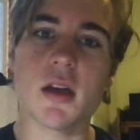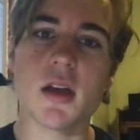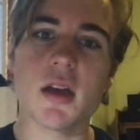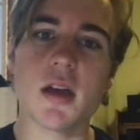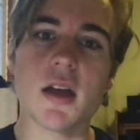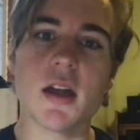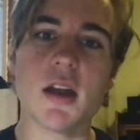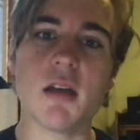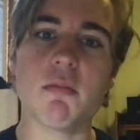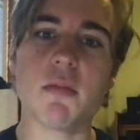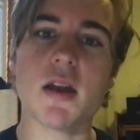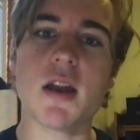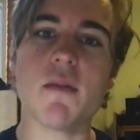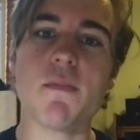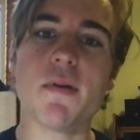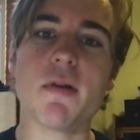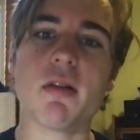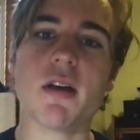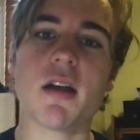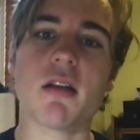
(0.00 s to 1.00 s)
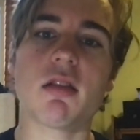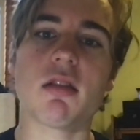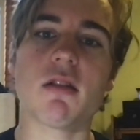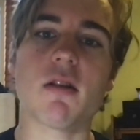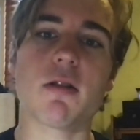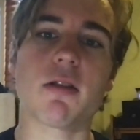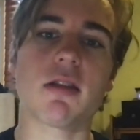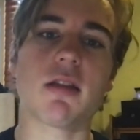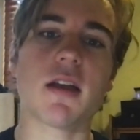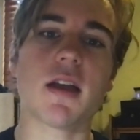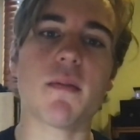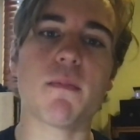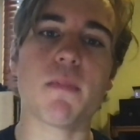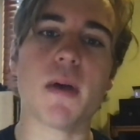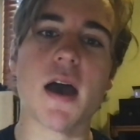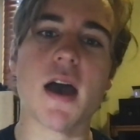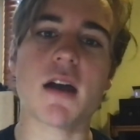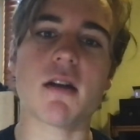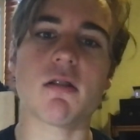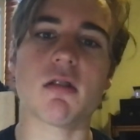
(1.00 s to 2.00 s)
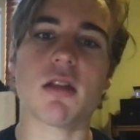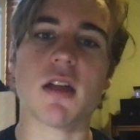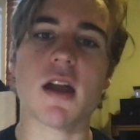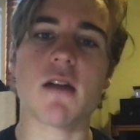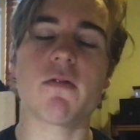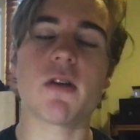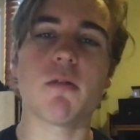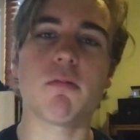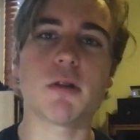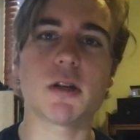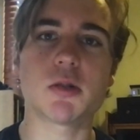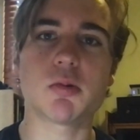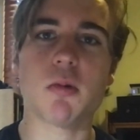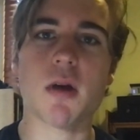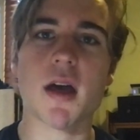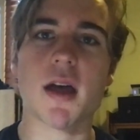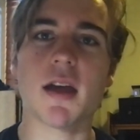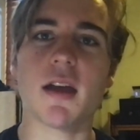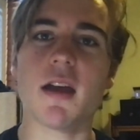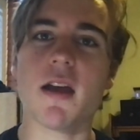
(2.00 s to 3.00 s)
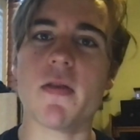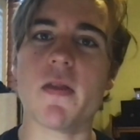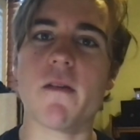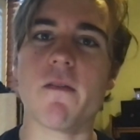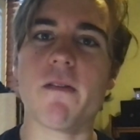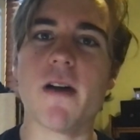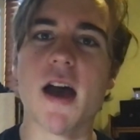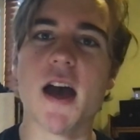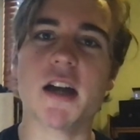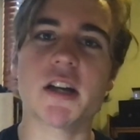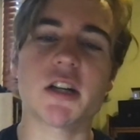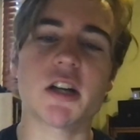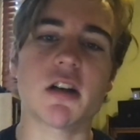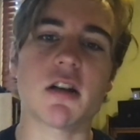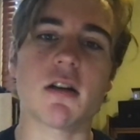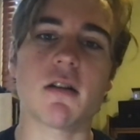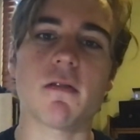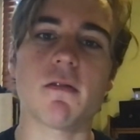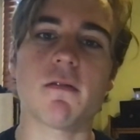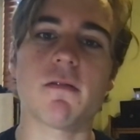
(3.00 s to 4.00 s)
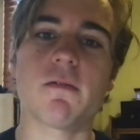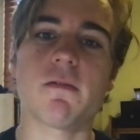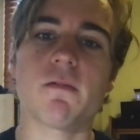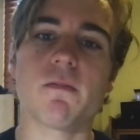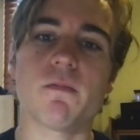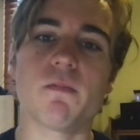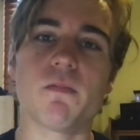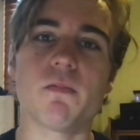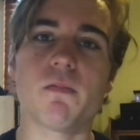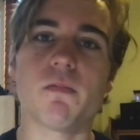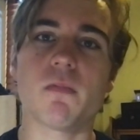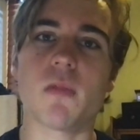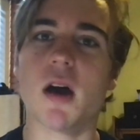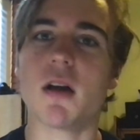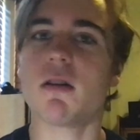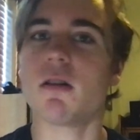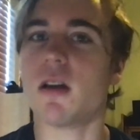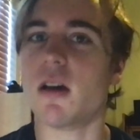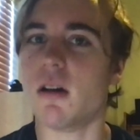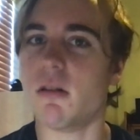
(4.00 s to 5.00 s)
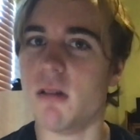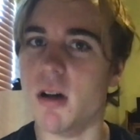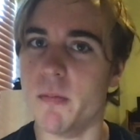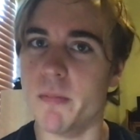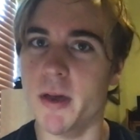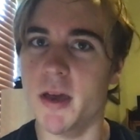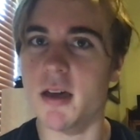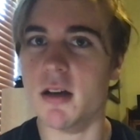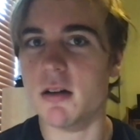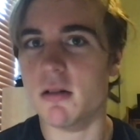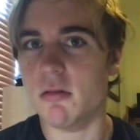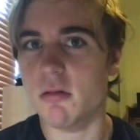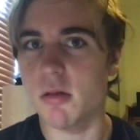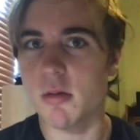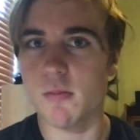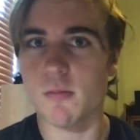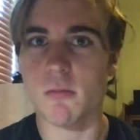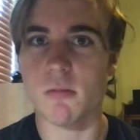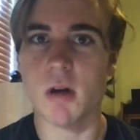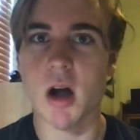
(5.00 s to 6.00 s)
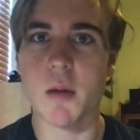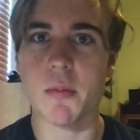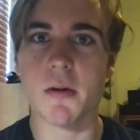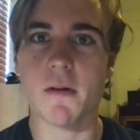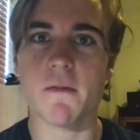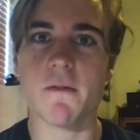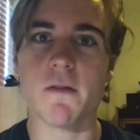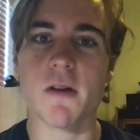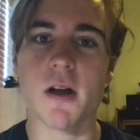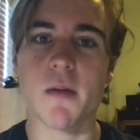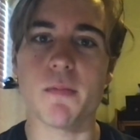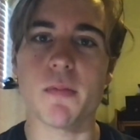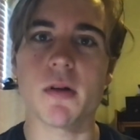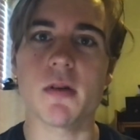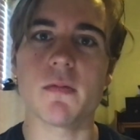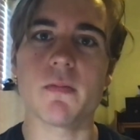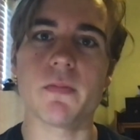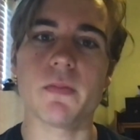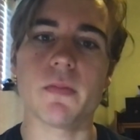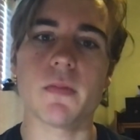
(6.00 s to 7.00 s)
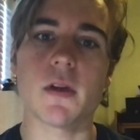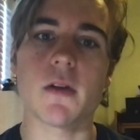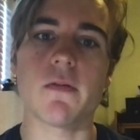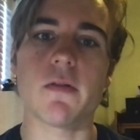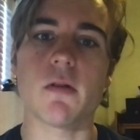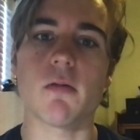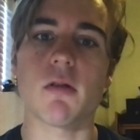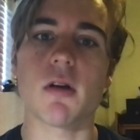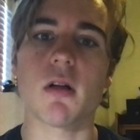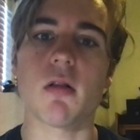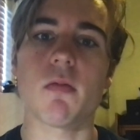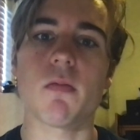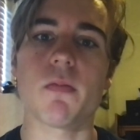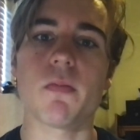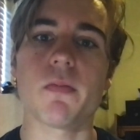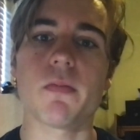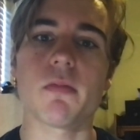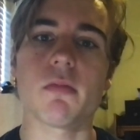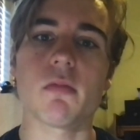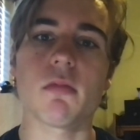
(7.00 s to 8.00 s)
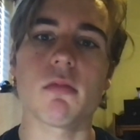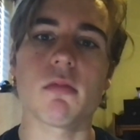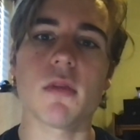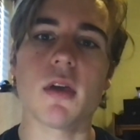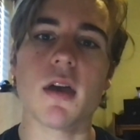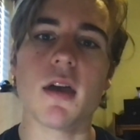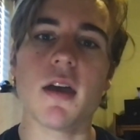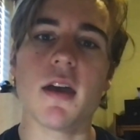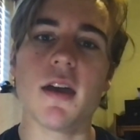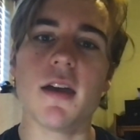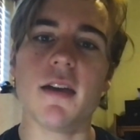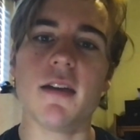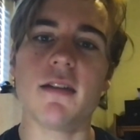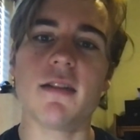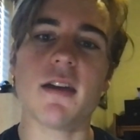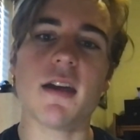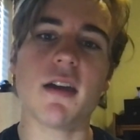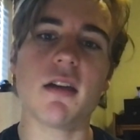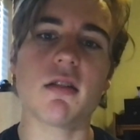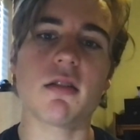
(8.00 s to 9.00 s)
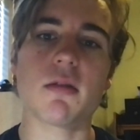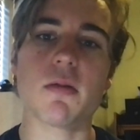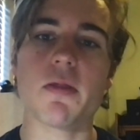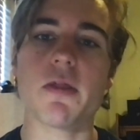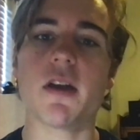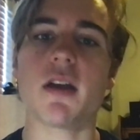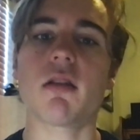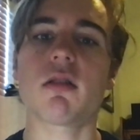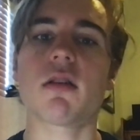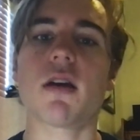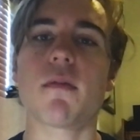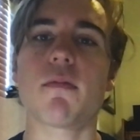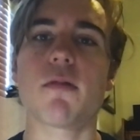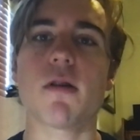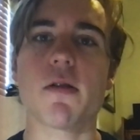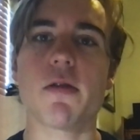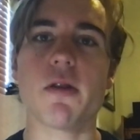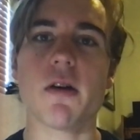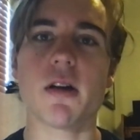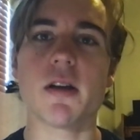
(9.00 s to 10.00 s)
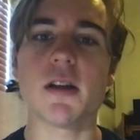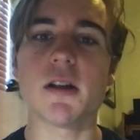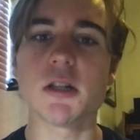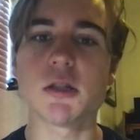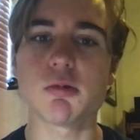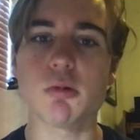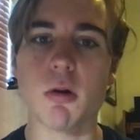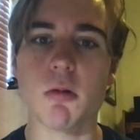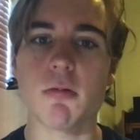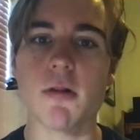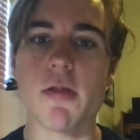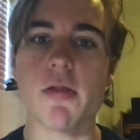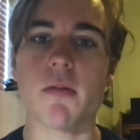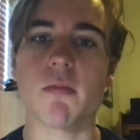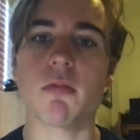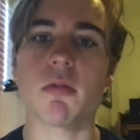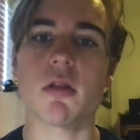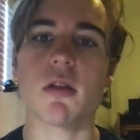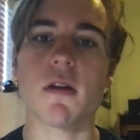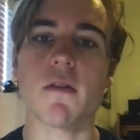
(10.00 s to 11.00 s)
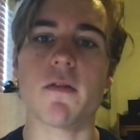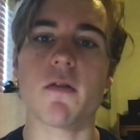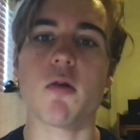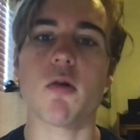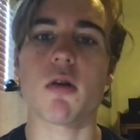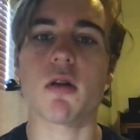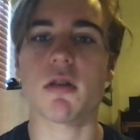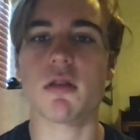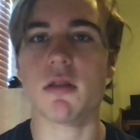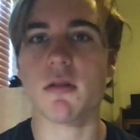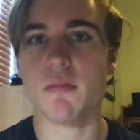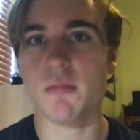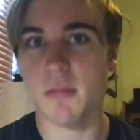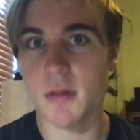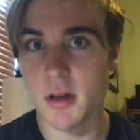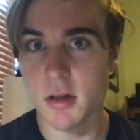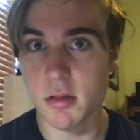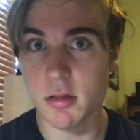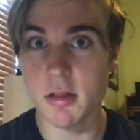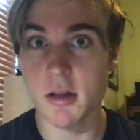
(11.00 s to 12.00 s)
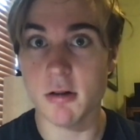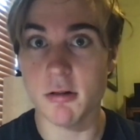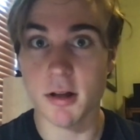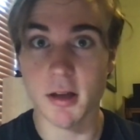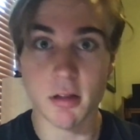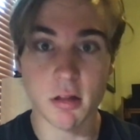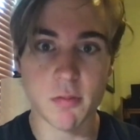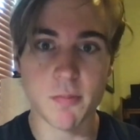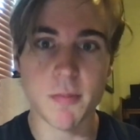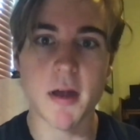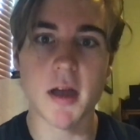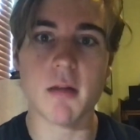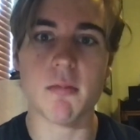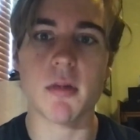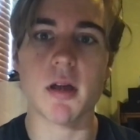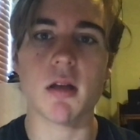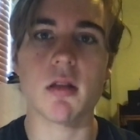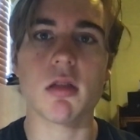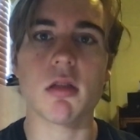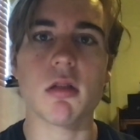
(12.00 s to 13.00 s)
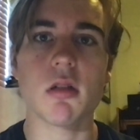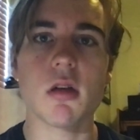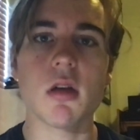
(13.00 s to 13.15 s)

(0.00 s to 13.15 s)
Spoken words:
And he manipulates those same patterns every which way in the fashion of, a beginner's Robert Fripp, if you will. He shakes things up with unusual rhythms, of course, considering his bandmates,